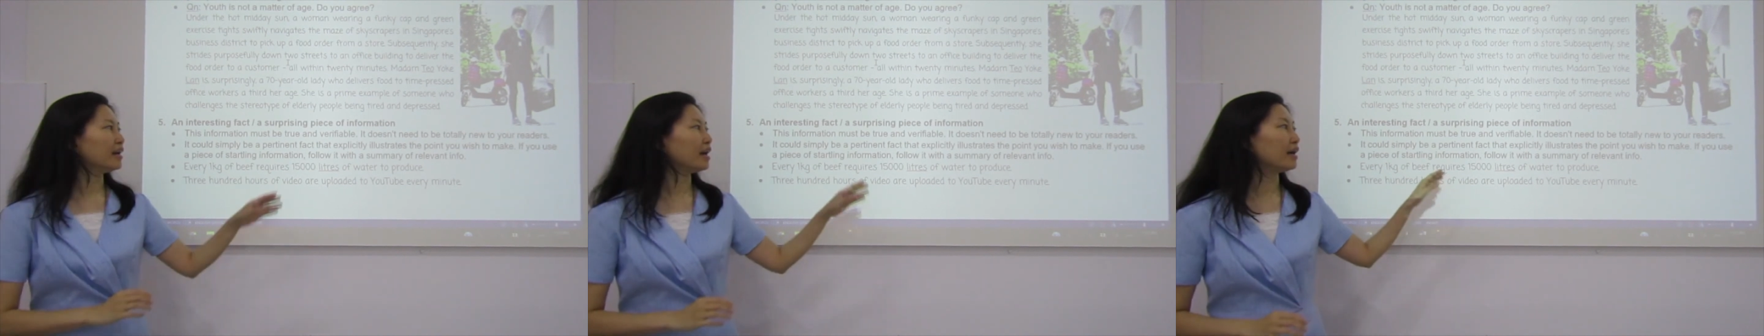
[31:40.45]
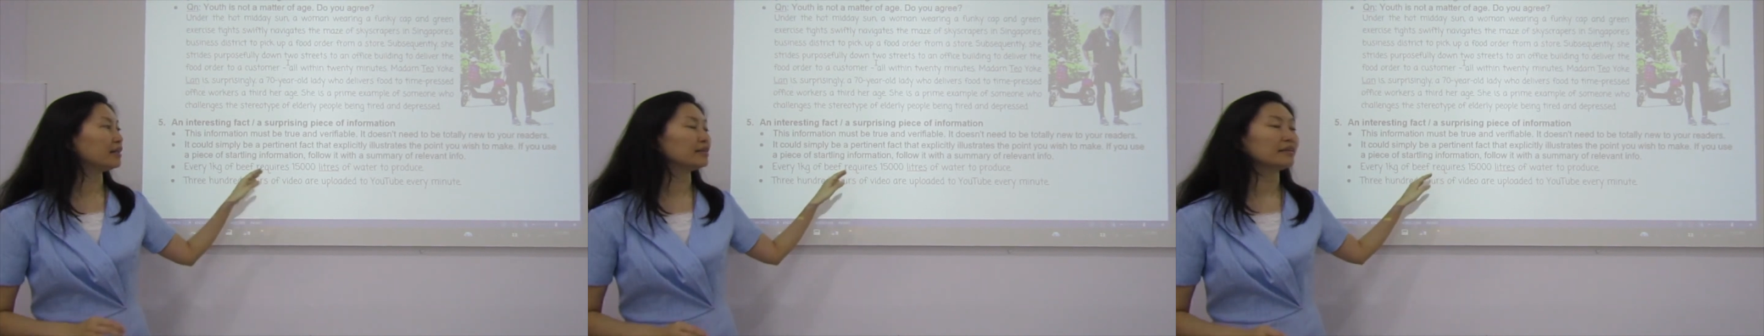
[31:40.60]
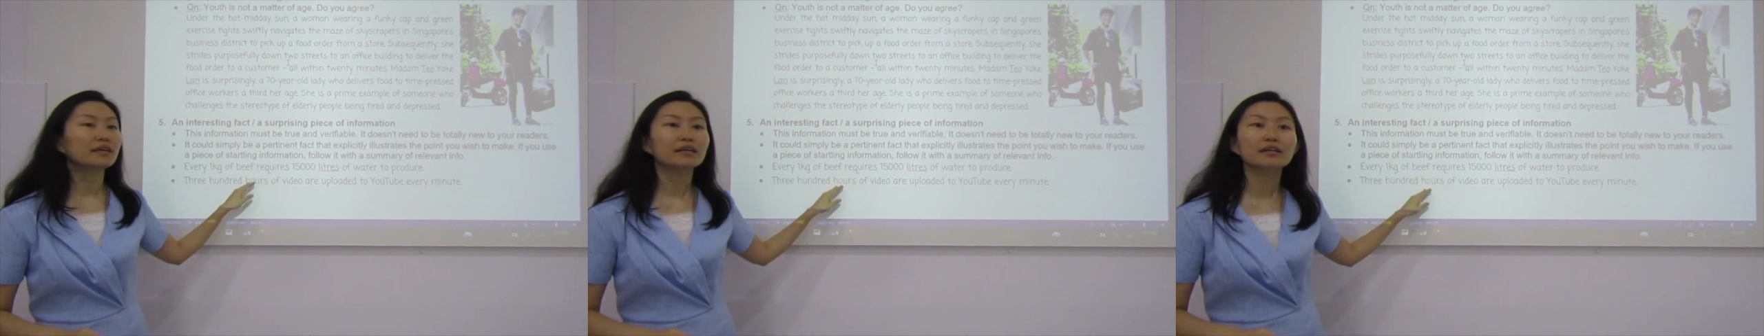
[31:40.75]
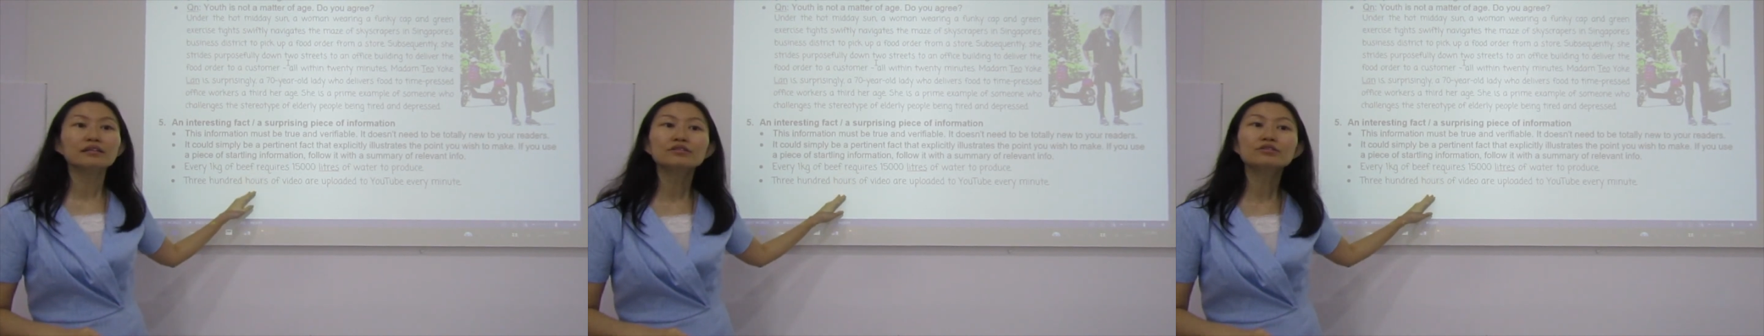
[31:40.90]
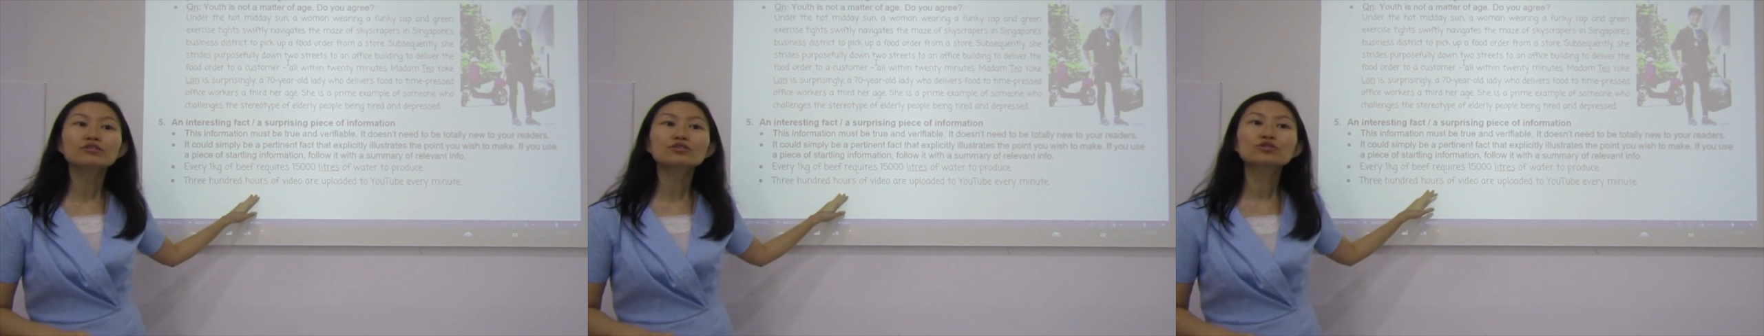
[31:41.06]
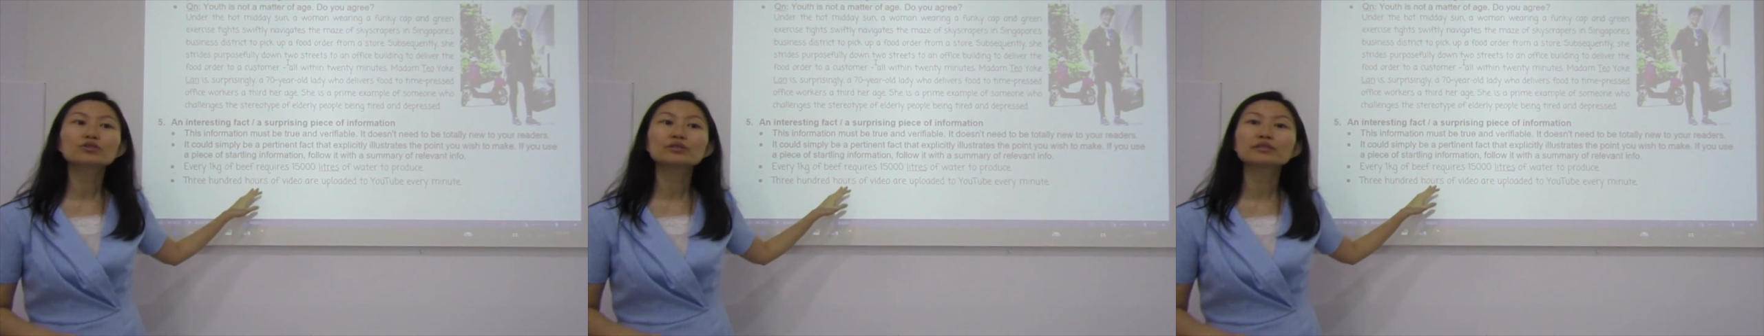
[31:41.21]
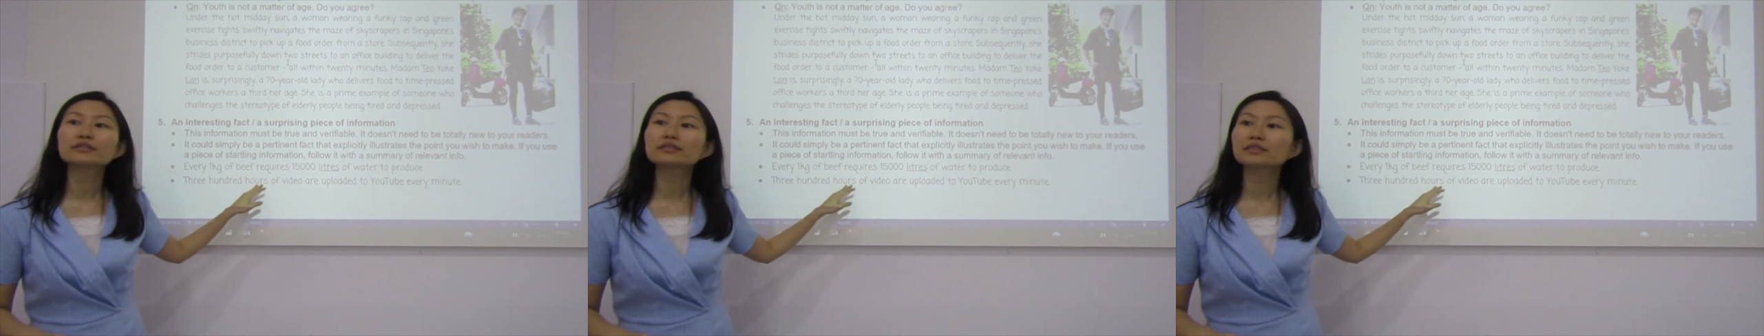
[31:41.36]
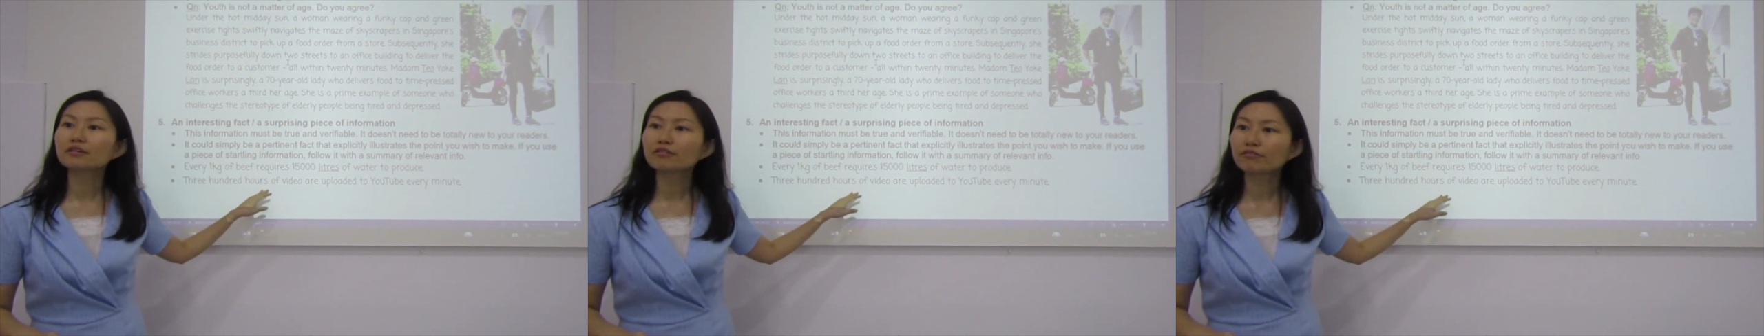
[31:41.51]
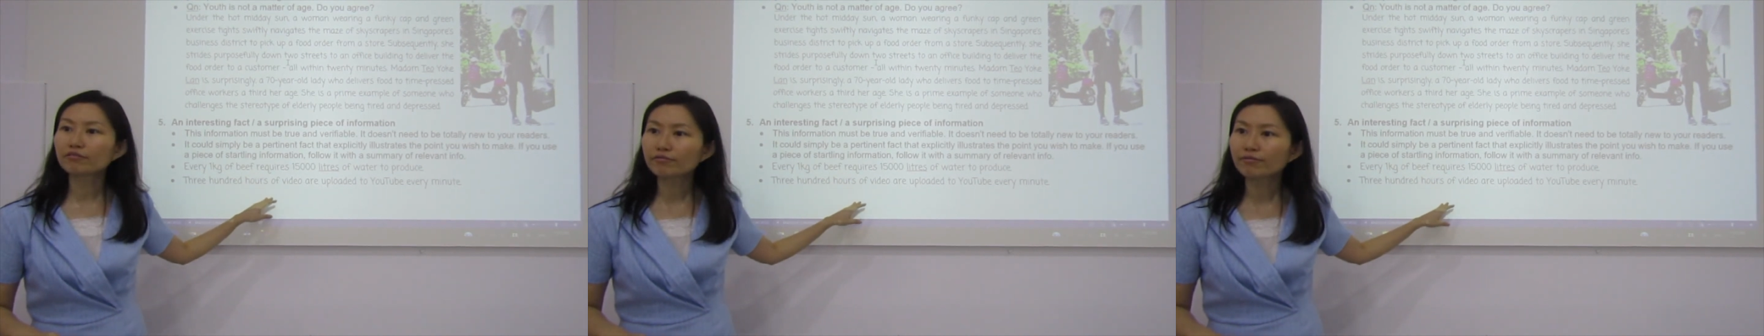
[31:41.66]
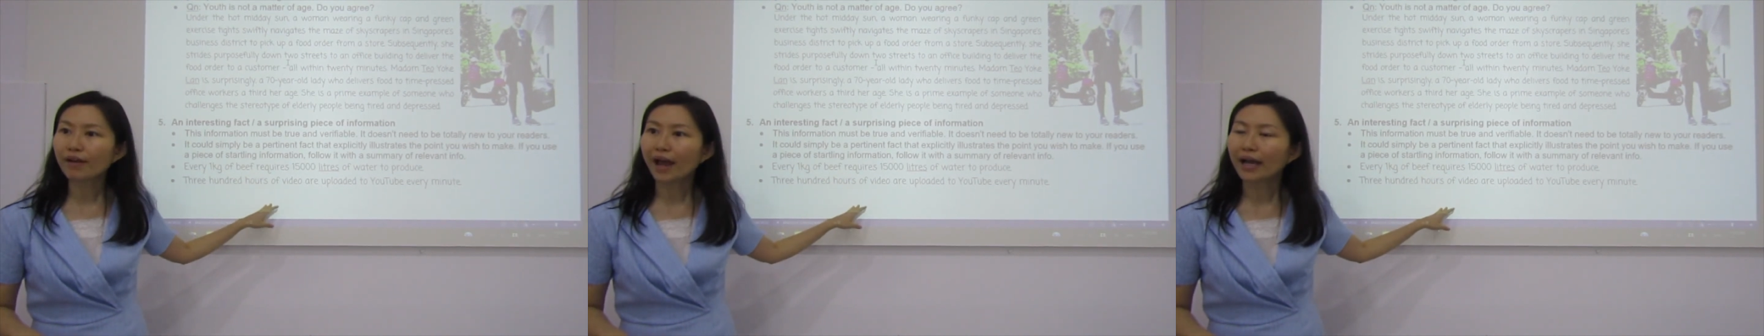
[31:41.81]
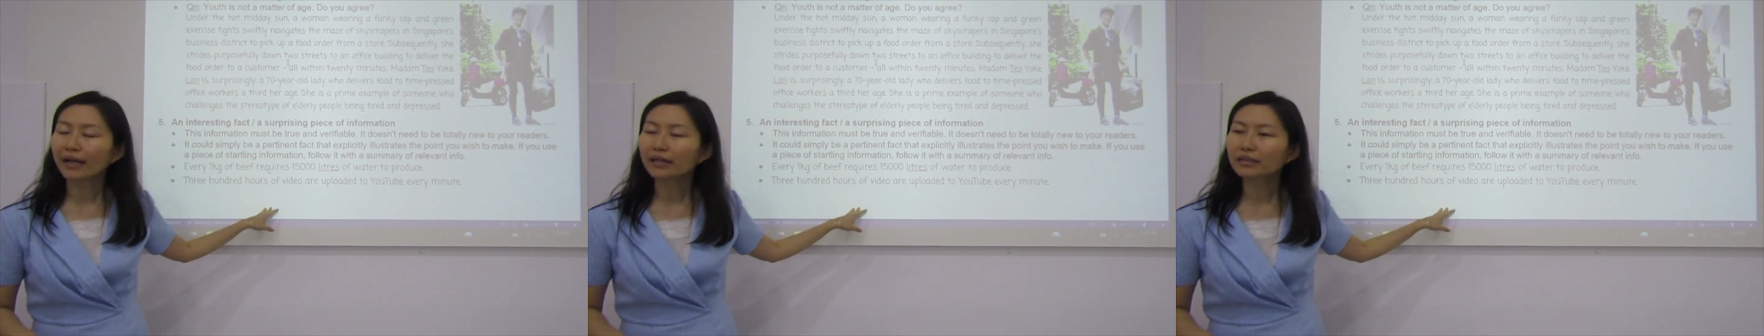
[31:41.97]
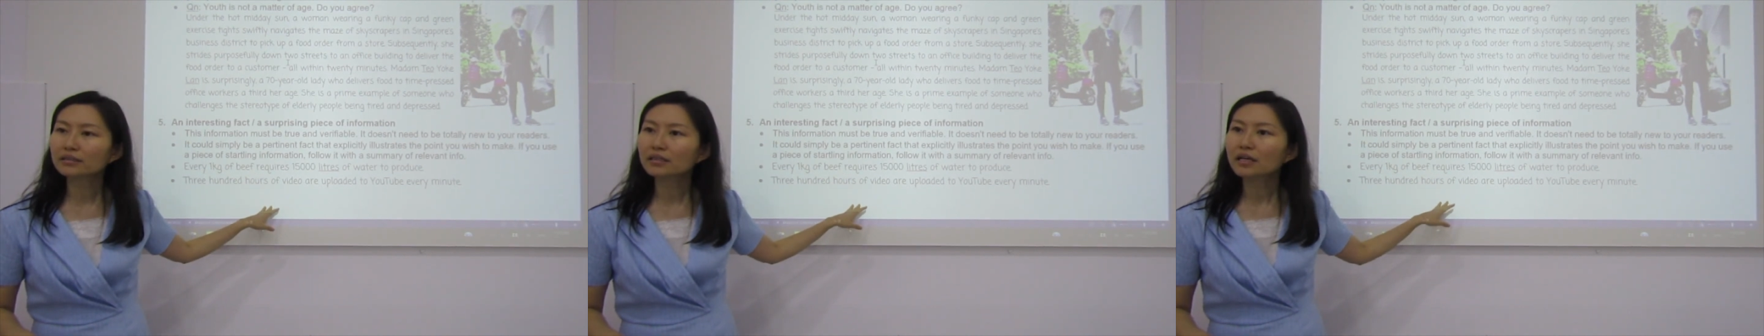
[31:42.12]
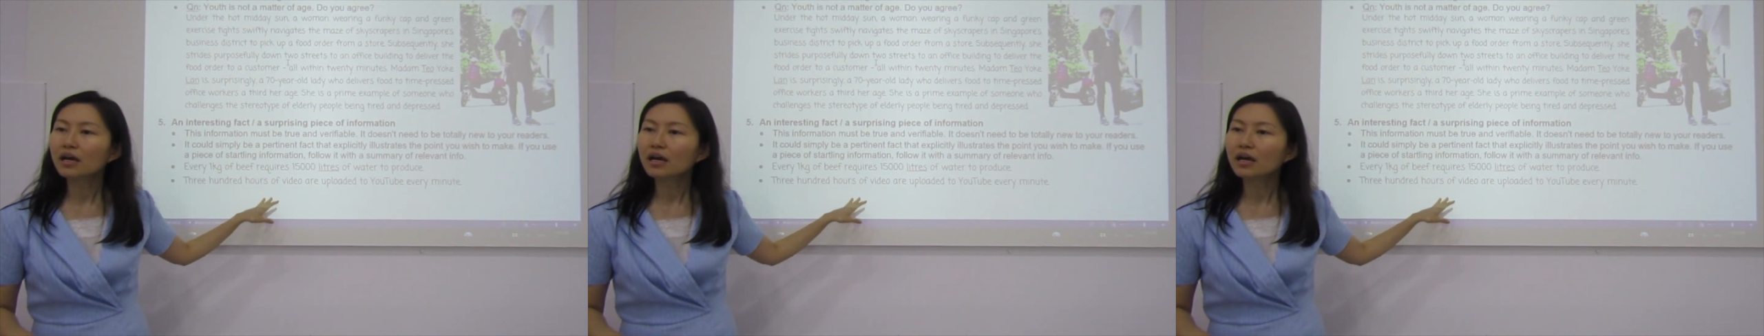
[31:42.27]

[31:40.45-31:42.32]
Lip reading: an interesting fact.